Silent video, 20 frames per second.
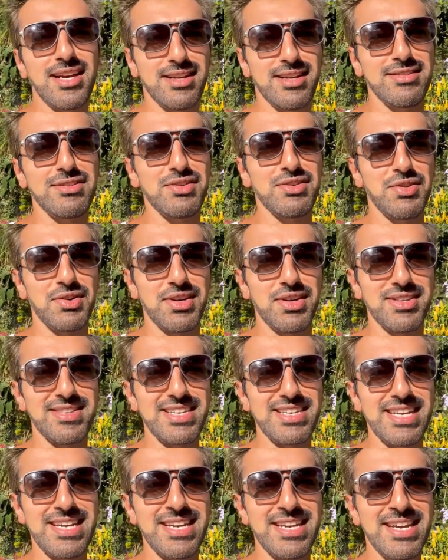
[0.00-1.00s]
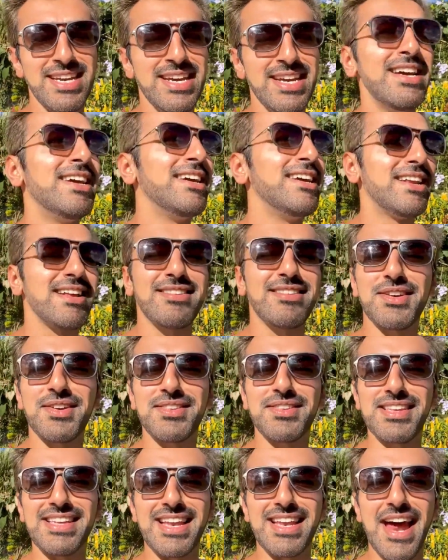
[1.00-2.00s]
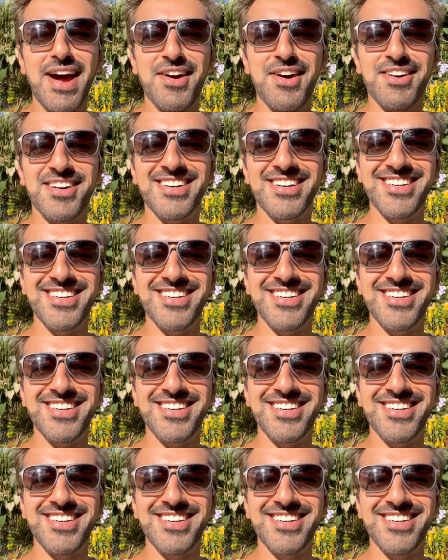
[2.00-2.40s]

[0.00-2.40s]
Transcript: is touristy. Let's go see now.